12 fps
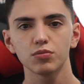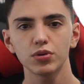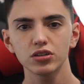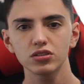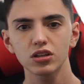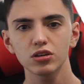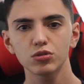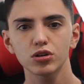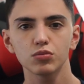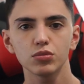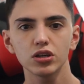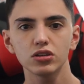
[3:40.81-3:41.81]
basically what
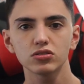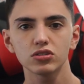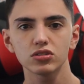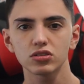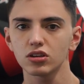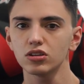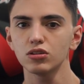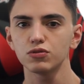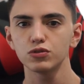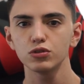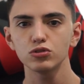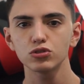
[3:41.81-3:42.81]
it means is in the
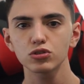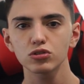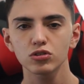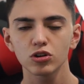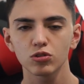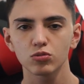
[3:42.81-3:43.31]
future,